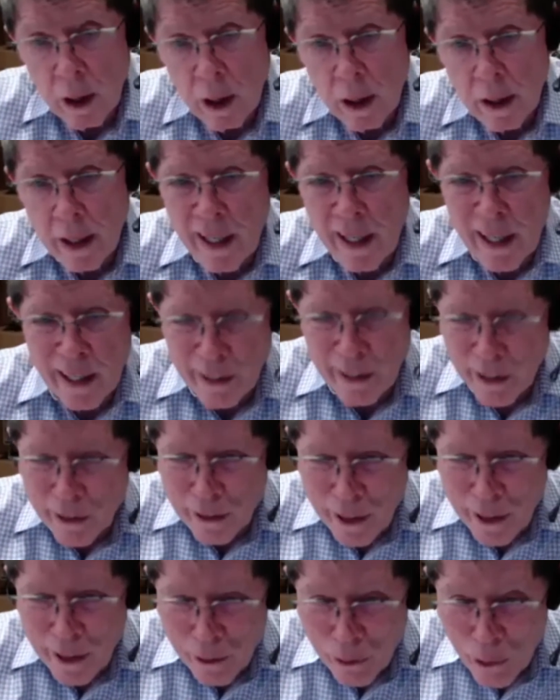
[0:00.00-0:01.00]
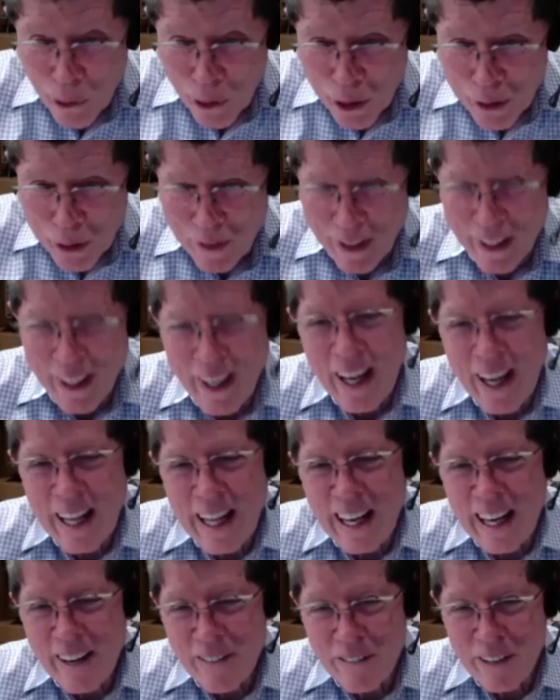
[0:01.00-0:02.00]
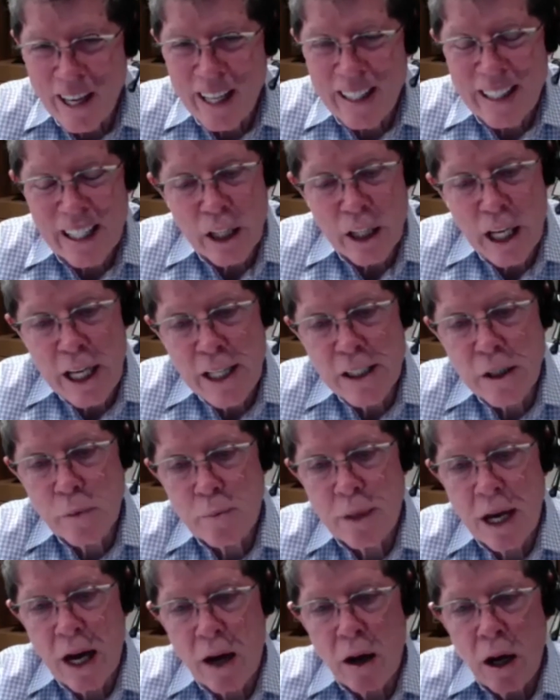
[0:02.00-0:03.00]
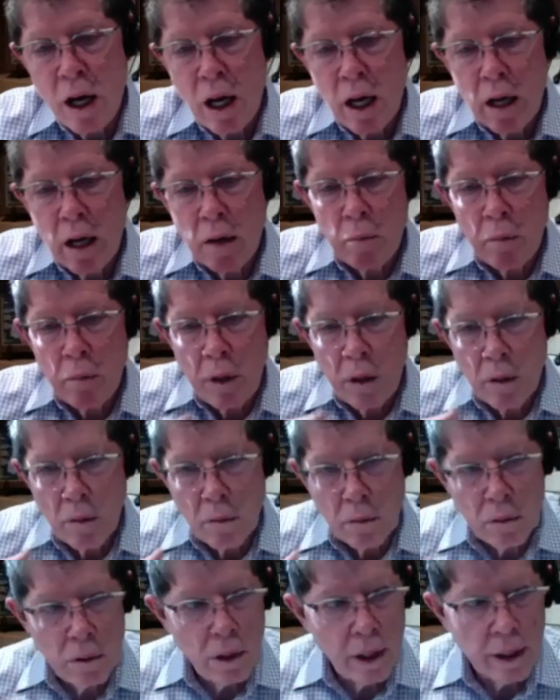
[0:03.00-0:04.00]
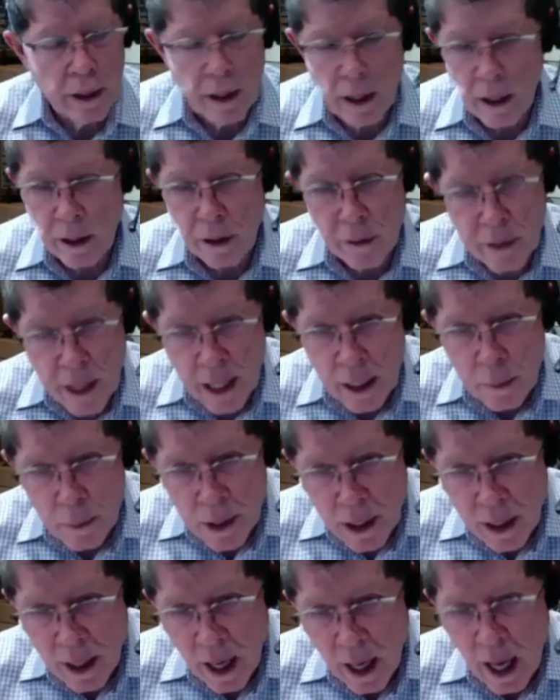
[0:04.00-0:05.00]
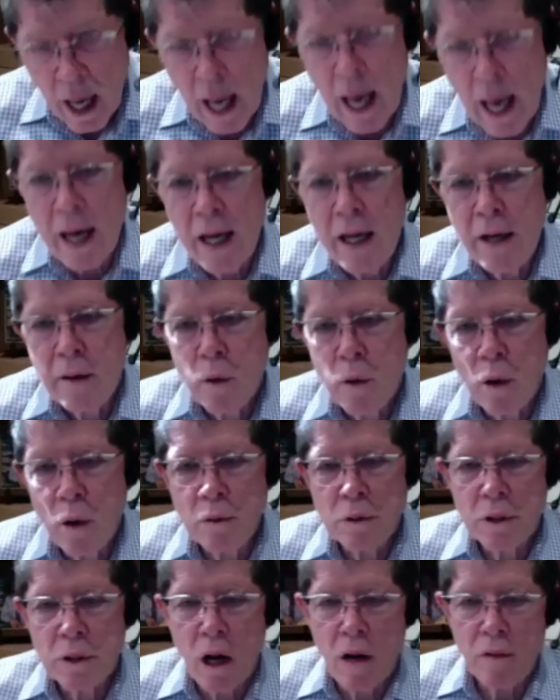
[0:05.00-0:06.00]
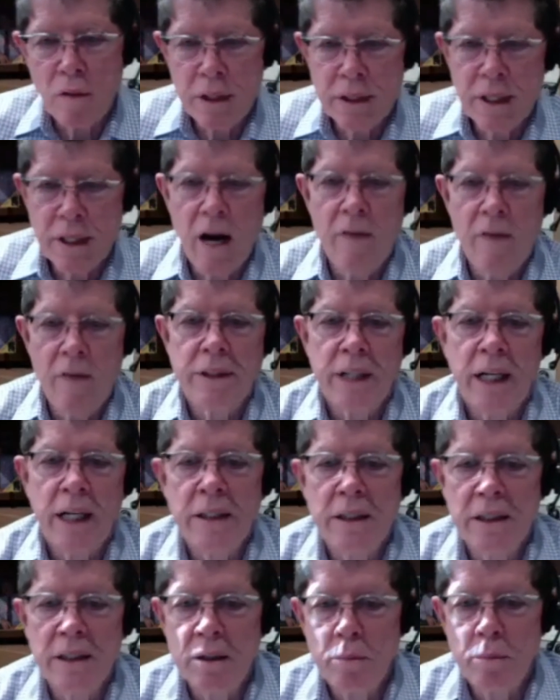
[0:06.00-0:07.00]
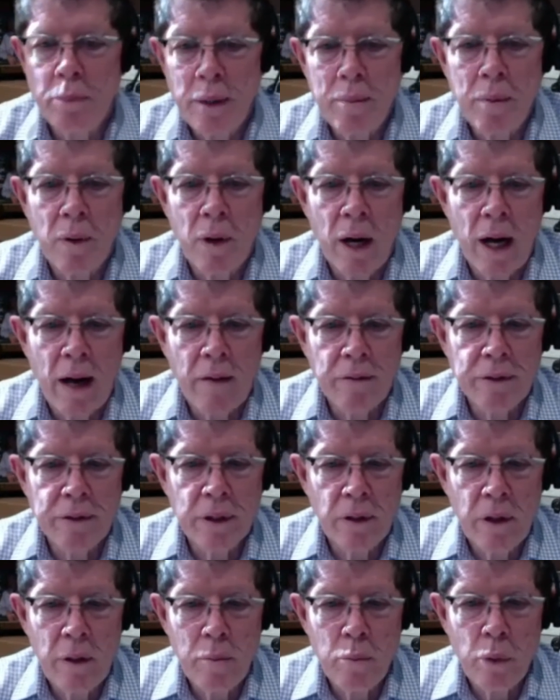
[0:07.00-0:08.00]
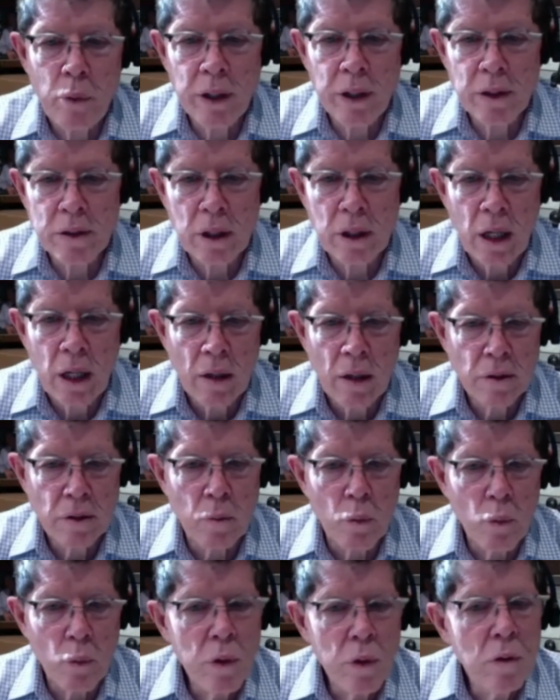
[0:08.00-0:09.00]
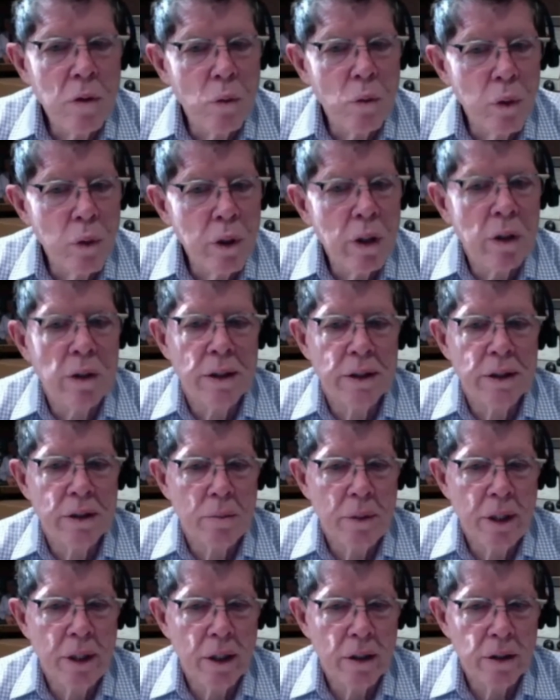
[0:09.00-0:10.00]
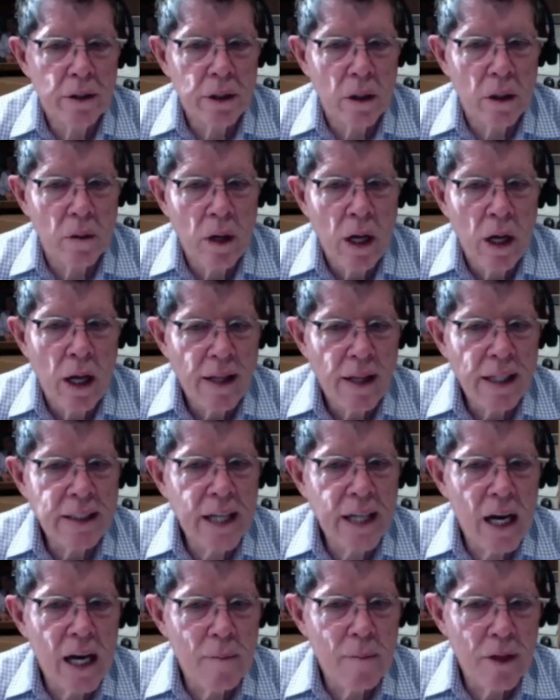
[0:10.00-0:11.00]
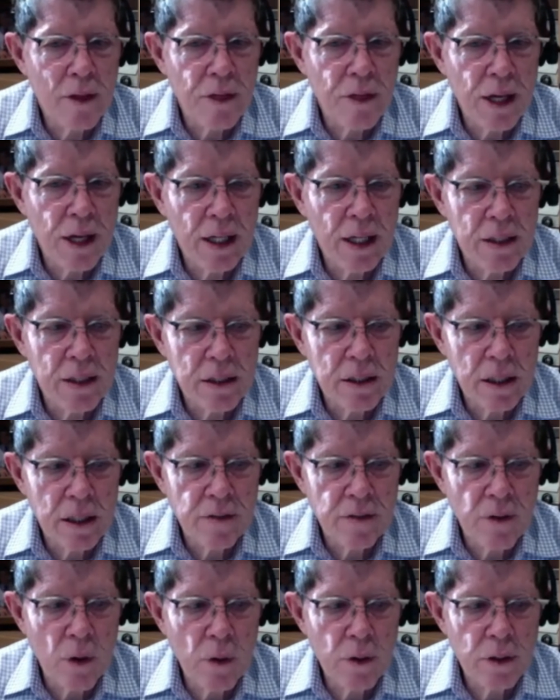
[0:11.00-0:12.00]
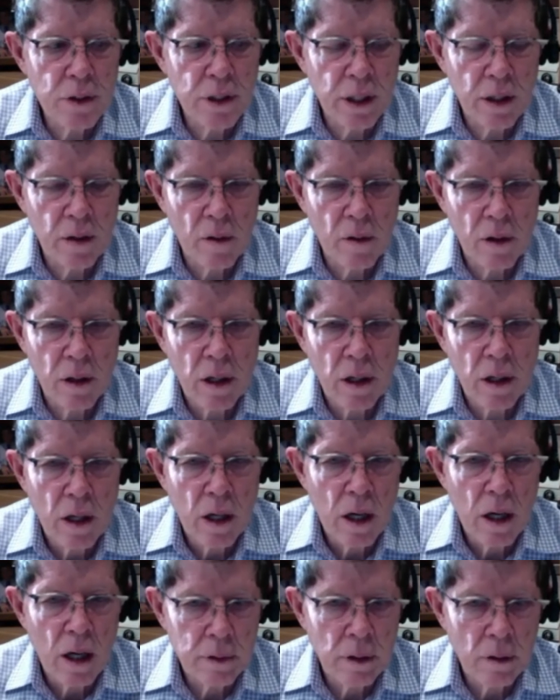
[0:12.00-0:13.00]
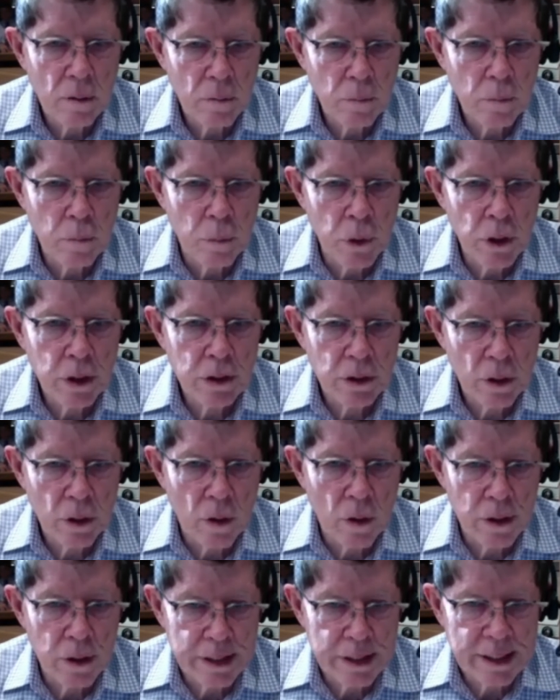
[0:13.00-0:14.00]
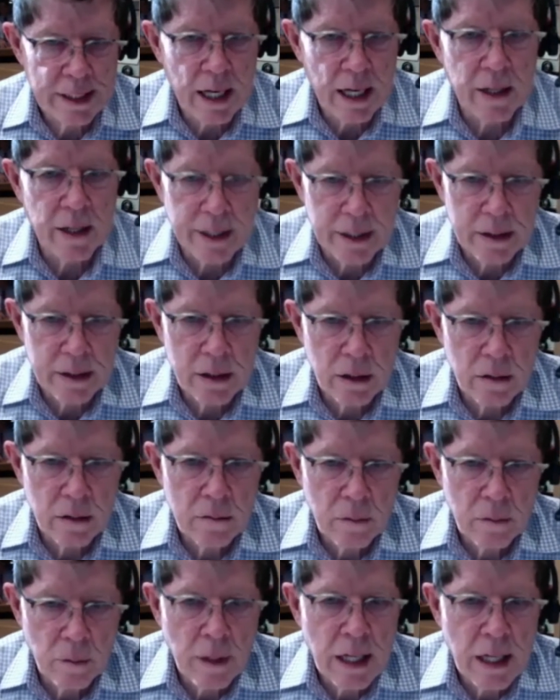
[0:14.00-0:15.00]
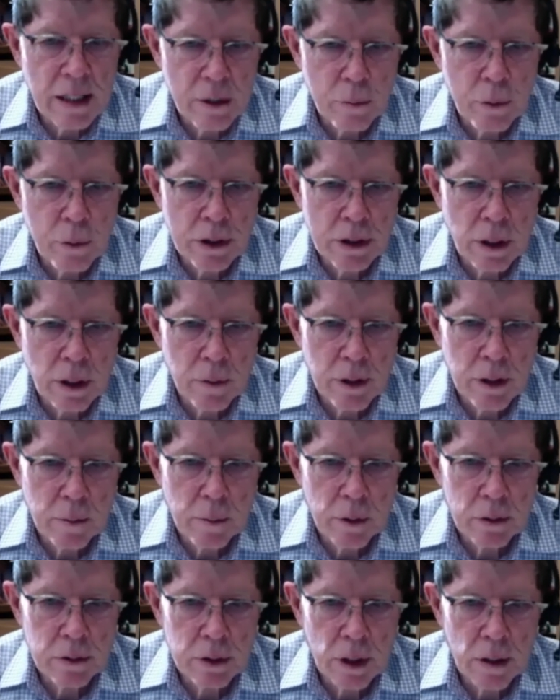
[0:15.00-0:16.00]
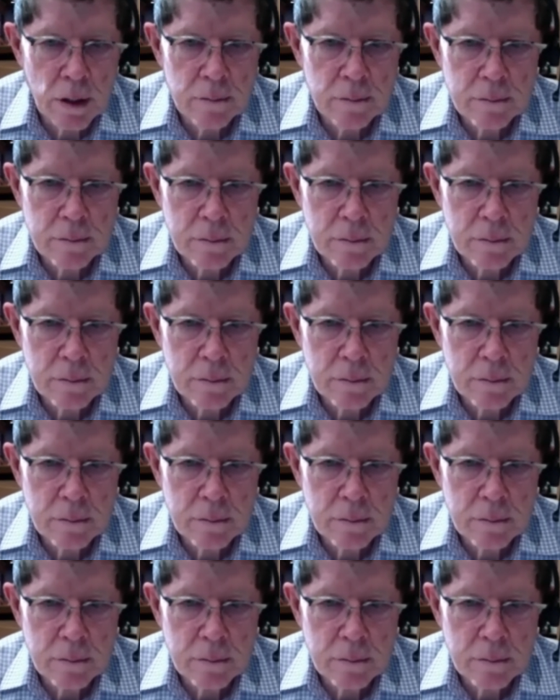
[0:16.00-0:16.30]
Now, he didn't use those words, but it affected. He's about, you know, like, are you kidding me? And he quotes all these conversations that people have. So he brings some real realism here. So that's kind of my thing is, is focusing on, you know, books on selling. So that's the books I read the most of.